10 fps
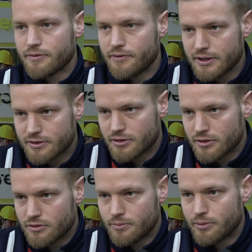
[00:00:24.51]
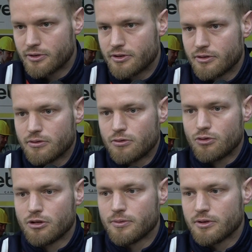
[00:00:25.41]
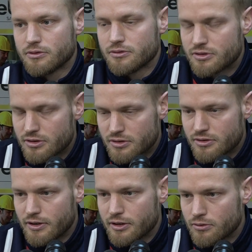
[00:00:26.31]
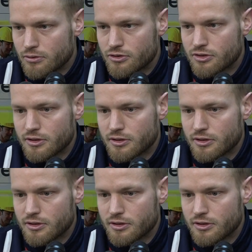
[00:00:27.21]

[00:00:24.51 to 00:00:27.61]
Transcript: fans' support in Dinamo is very good,